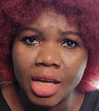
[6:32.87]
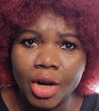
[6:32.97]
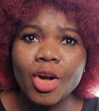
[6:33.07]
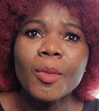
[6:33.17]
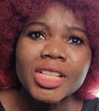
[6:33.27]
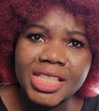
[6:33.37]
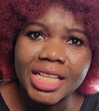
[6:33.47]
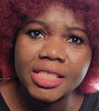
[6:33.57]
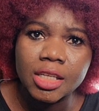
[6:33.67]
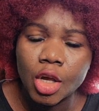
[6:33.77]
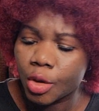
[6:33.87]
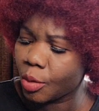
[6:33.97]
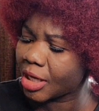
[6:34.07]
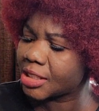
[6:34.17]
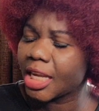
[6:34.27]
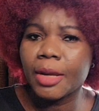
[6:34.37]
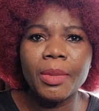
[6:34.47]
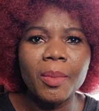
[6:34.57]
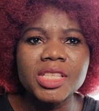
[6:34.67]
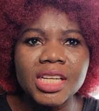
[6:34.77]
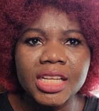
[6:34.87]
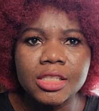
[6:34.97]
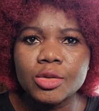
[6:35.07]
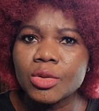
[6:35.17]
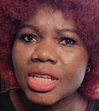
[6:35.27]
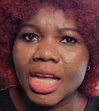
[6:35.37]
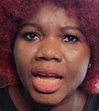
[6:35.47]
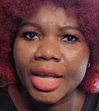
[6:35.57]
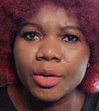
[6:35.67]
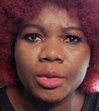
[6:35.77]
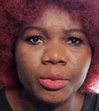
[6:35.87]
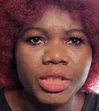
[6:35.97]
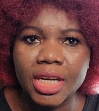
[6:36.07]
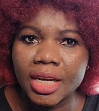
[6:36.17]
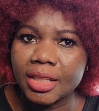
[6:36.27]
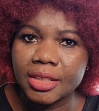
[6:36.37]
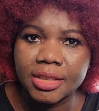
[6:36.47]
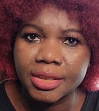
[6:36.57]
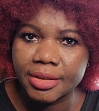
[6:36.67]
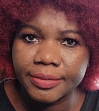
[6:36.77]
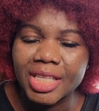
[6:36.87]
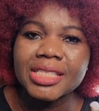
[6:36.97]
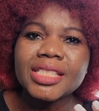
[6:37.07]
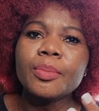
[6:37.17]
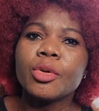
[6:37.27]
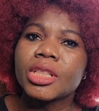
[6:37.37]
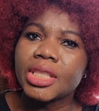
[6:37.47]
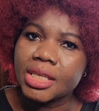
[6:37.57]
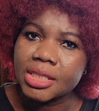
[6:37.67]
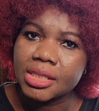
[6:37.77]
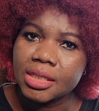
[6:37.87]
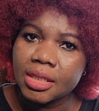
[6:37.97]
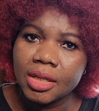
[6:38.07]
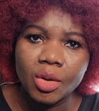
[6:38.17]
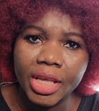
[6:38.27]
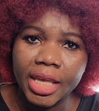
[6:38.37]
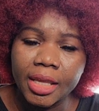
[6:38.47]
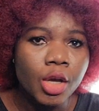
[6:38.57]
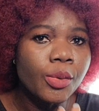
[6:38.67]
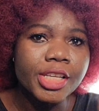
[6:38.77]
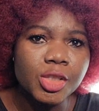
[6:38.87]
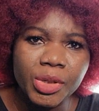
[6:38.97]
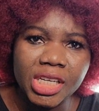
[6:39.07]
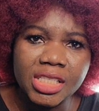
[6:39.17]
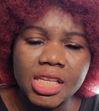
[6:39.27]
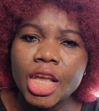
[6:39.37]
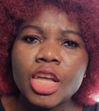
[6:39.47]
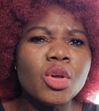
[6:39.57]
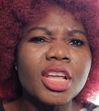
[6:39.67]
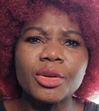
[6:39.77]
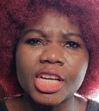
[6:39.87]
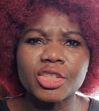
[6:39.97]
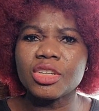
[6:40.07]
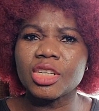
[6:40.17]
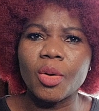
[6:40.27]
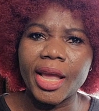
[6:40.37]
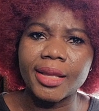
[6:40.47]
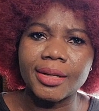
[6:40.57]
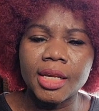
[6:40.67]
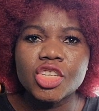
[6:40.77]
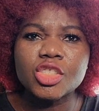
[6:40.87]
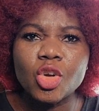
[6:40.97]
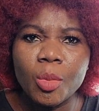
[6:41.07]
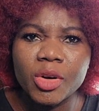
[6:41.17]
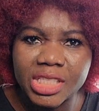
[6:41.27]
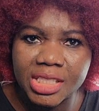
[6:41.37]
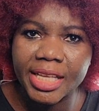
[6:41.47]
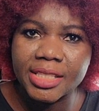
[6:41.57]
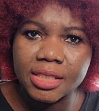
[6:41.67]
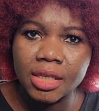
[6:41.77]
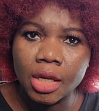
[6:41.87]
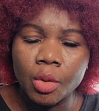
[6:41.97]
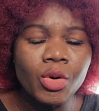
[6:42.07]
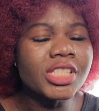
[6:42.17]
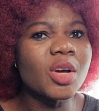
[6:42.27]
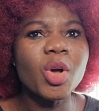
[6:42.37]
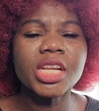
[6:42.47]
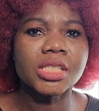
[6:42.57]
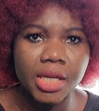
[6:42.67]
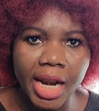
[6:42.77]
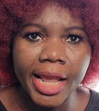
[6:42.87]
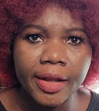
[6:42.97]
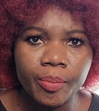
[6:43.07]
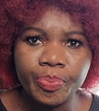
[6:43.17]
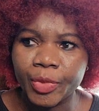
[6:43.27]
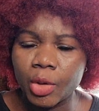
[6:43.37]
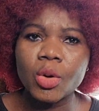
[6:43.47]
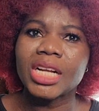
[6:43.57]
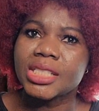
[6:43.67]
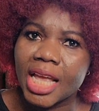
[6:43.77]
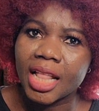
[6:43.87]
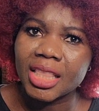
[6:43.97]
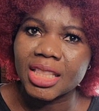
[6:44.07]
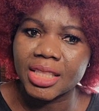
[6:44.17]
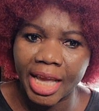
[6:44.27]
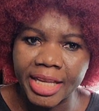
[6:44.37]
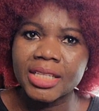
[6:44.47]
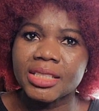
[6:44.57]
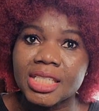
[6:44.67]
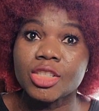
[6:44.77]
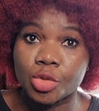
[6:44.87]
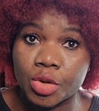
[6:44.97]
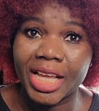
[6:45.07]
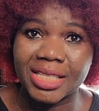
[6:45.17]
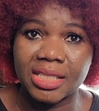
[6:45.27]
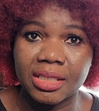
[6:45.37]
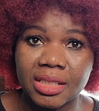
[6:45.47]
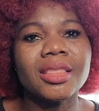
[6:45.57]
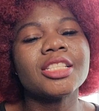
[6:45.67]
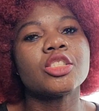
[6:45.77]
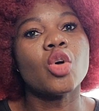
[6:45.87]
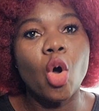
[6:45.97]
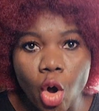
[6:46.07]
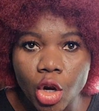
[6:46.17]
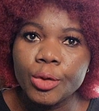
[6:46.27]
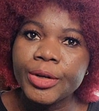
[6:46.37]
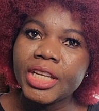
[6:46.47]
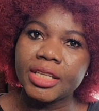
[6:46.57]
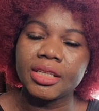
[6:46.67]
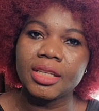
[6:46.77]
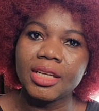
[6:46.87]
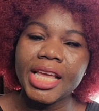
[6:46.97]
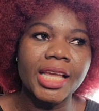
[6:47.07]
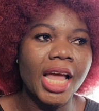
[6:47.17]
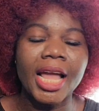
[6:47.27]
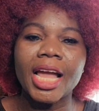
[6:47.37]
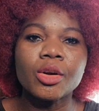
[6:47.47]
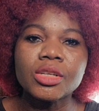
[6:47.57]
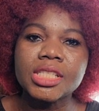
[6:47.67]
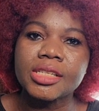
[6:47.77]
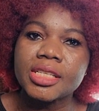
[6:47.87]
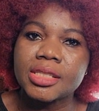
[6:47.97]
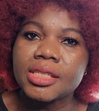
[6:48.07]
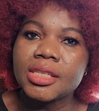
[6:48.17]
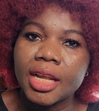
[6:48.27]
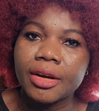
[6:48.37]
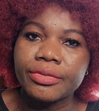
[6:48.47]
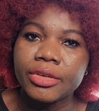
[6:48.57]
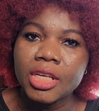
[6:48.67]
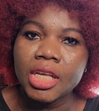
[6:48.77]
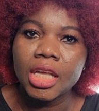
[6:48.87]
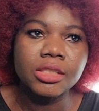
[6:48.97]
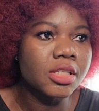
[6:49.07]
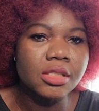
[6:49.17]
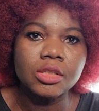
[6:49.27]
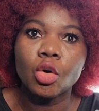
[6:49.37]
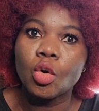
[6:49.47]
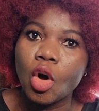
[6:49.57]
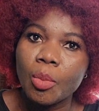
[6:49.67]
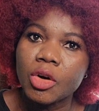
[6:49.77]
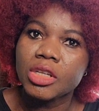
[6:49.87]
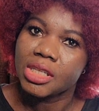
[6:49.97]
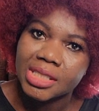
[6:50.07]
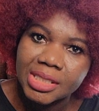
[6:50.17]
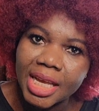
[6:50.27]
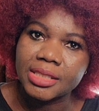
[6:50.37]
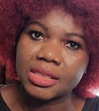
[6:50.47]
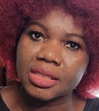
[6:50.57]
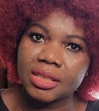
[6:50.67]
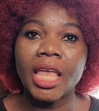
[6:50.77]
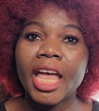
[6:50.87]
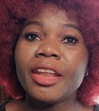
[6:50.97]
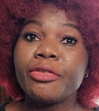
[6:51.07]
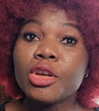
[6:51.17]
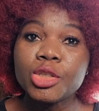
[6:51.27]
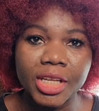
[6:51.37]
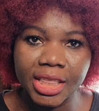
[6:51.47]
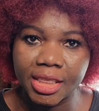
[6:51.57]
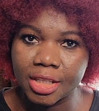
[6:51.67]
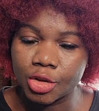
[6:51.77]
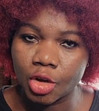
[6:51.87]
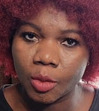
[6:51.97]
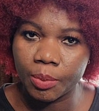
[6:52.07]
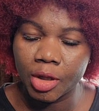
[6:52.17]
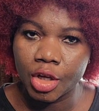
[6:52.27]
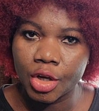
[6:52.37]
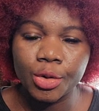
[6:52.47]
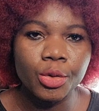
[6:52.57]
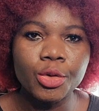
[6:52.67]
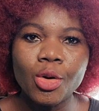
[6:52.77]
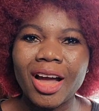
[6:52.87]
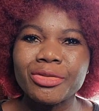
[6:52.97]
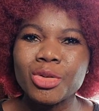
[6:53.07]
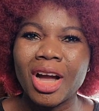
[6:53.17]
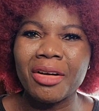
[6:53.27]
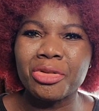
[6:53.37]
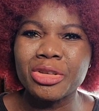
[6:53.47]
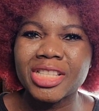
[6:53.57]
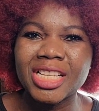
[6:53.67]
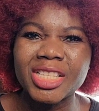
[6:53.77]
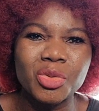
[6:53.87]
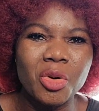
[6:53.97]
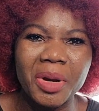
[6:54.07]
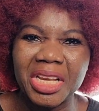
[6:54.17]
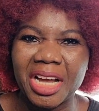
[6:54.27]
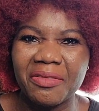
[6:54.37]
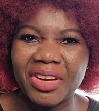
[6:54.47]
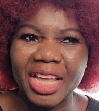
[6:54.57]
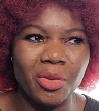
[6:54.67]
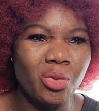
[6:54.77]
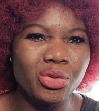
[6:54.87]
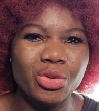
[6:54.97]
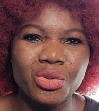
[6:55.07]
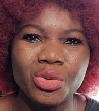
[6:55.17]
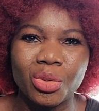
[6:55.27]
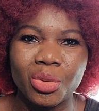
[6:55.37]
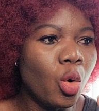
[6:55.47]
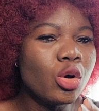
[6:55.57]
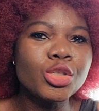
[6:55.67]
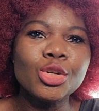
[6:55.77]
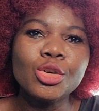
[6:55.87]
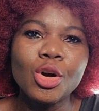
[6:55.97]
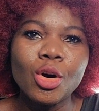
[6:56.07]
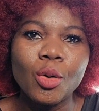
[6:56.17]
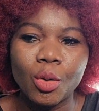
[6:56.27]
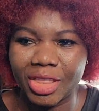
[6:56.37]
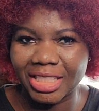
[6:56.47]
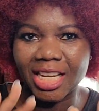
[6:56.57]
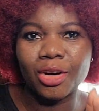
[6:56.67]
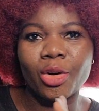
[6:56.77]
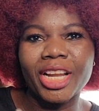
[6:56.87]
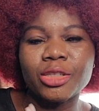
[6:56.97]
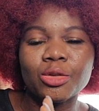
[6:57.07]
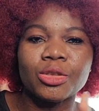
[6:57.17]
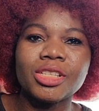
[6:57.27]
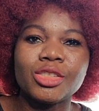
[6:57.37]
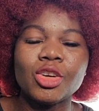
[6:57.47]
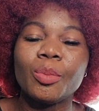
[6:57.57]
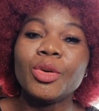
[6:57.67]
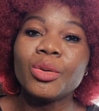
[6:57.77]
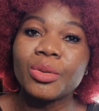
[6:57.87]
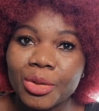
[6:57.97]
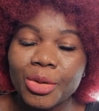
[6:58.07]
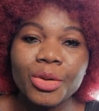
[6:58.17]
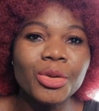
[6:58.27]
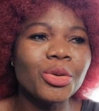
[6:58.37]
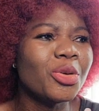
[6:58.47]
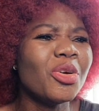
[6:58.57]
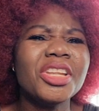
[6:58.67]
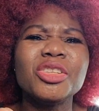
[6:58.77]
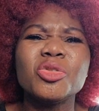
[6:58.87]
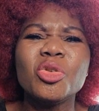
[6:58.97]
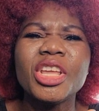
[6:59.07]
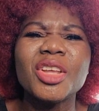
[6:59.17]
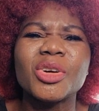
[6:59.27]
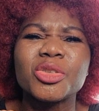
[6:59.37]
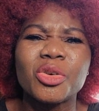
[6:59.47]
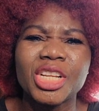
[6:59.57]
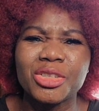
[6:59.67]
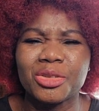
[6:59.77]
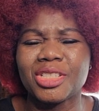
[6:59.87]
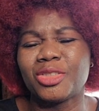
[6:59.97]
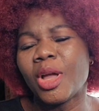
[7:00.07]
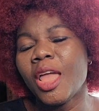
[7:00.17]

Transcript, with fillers: Common sense. You can say, mama's nails today I don't know which color this is. Simple things. Okay? No experience, no education required. Just common sense. When someone is crying, you can tell that they're in distress. That's all you need. Like, I cannot stress this enough. It's just common sense. And for you to get this job, you, you don't have to have those things we normally have, like who do you know? Who do you know that can connect you to this job? No. You, you, you, don't need to know anyone to connect you to this job